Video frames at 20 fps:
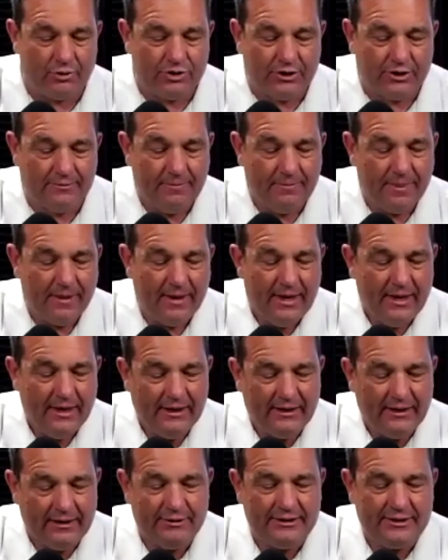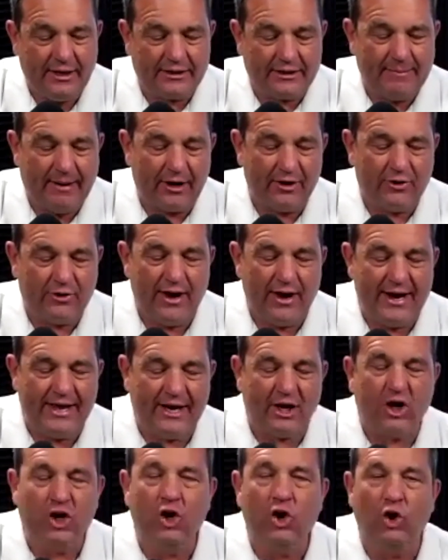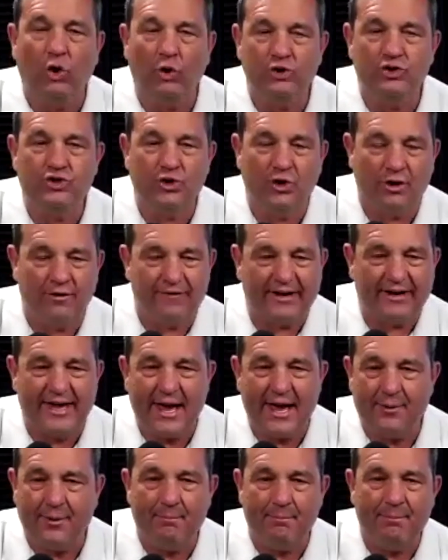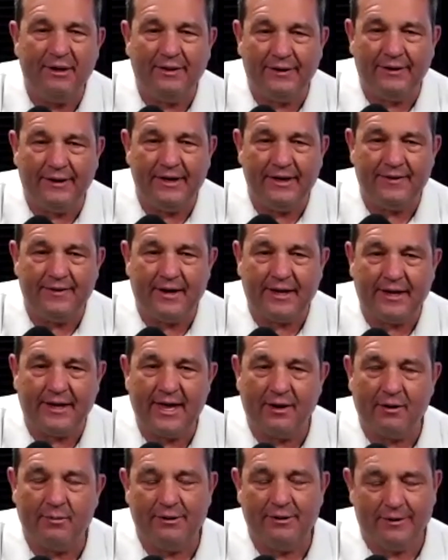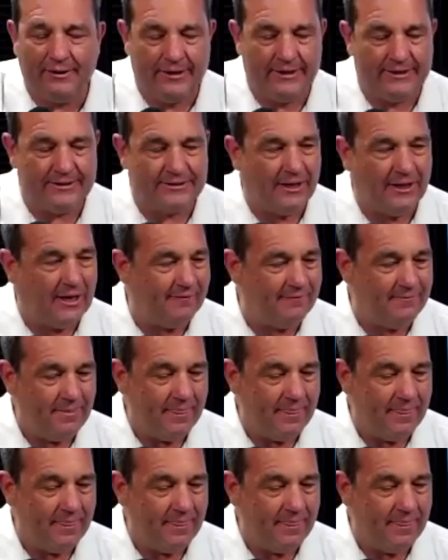And then we talked about creating a culture of accountability, and that accountability is love.